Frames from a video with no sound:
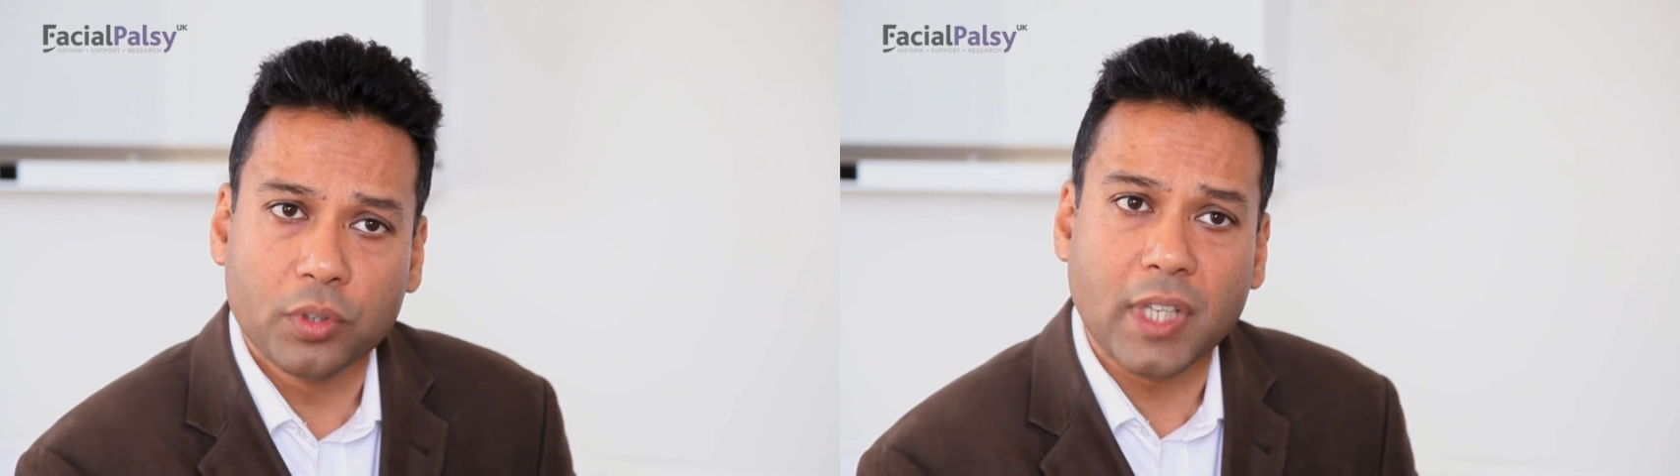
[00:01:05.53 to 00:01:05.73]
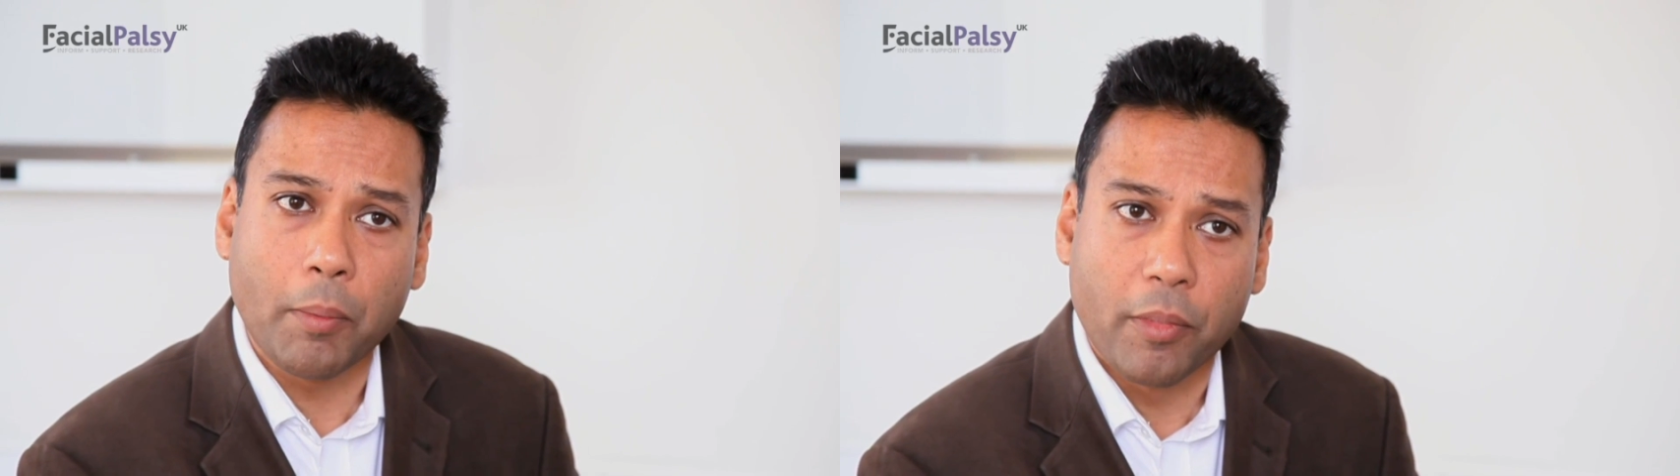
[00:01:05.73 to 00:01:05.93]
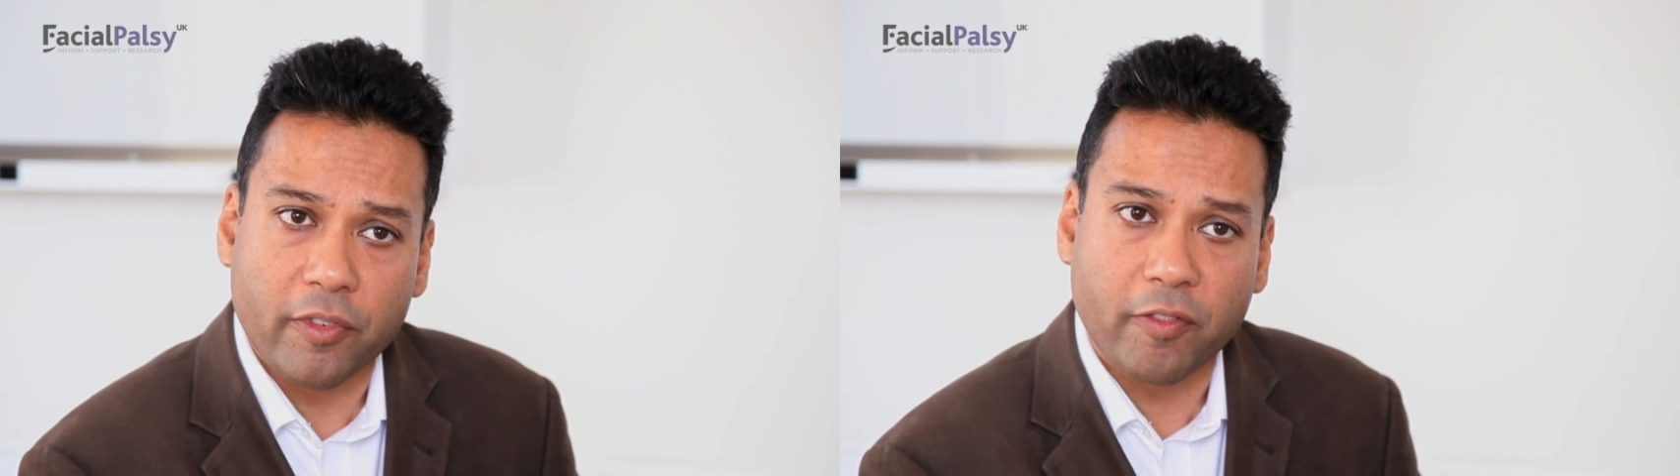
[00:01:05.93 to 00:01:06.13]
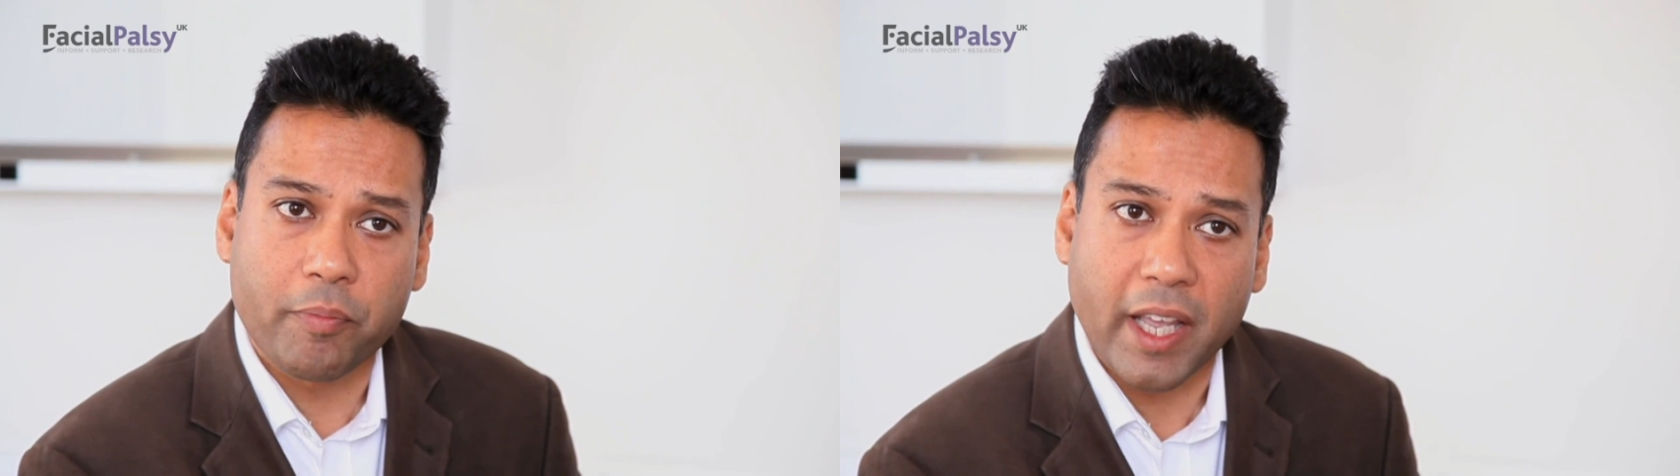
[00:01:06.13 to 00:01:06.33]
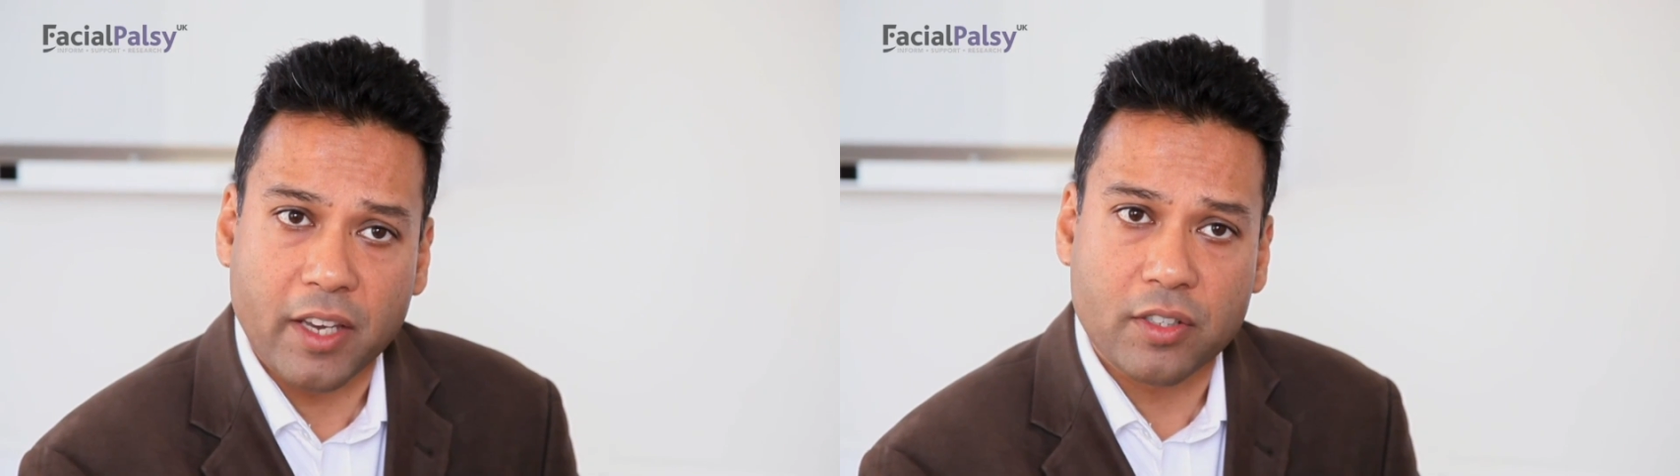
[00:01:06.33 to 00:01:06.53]
number
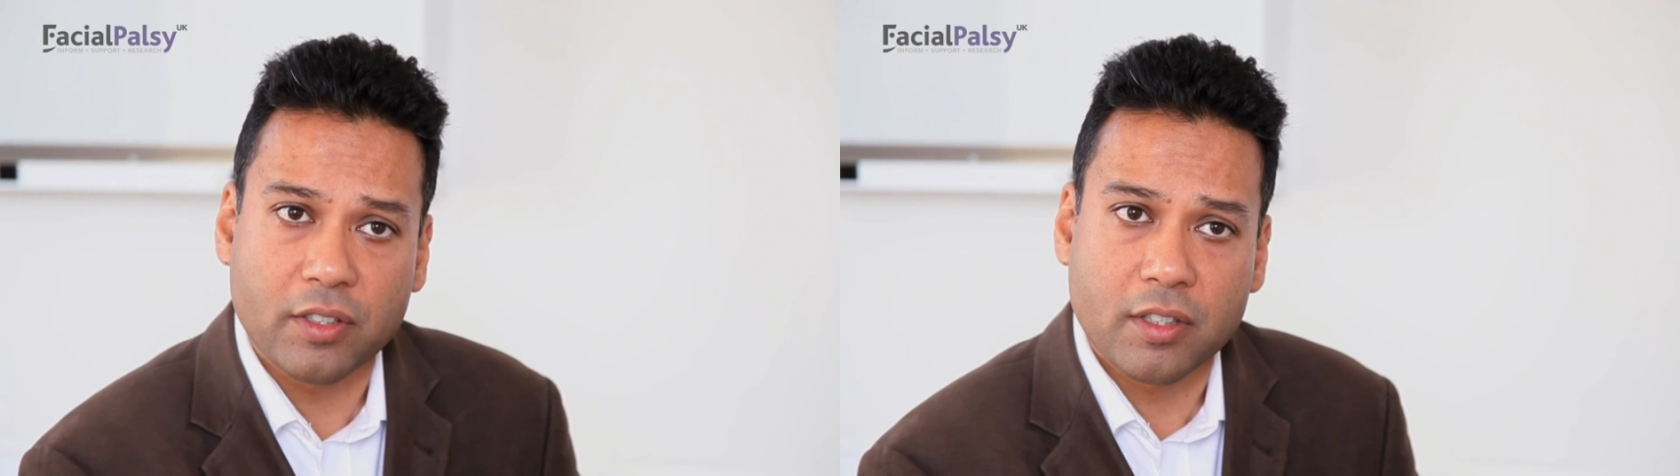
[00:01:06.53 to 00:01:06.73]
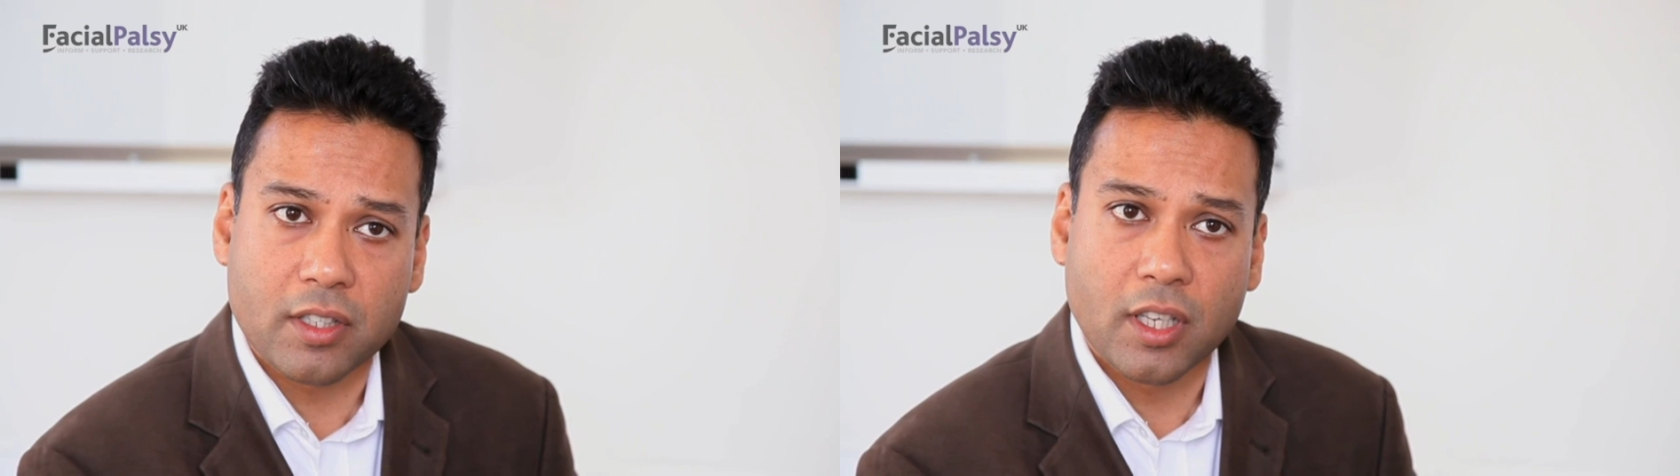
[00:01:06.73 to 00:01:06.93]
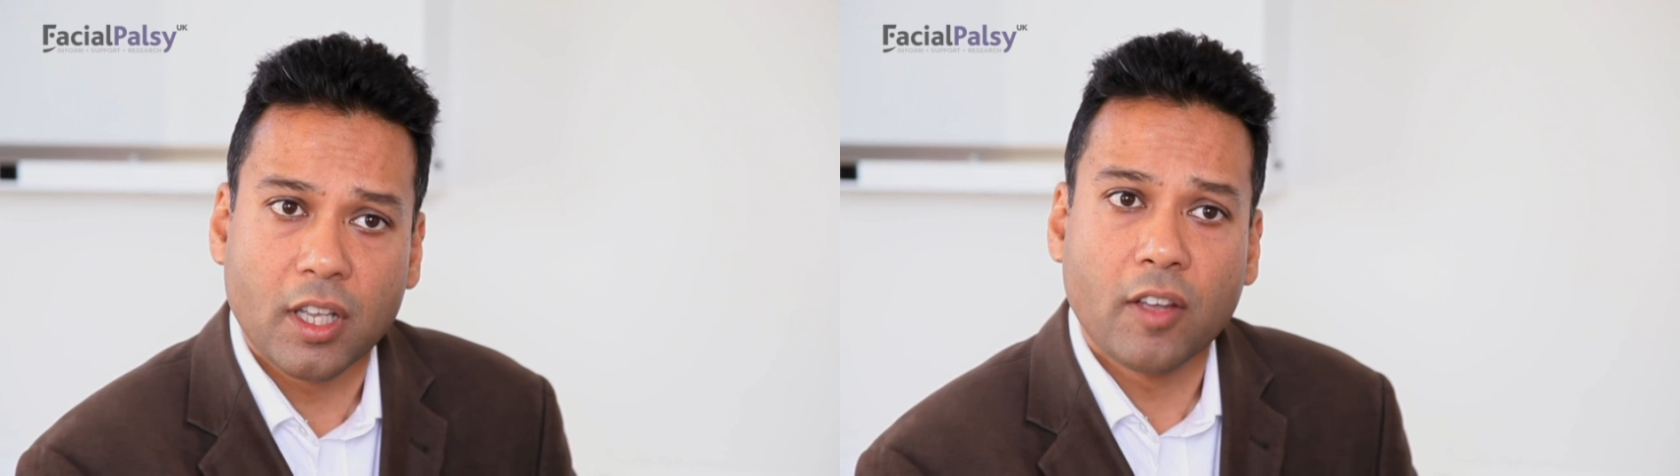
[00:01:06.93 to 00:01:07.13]
of patients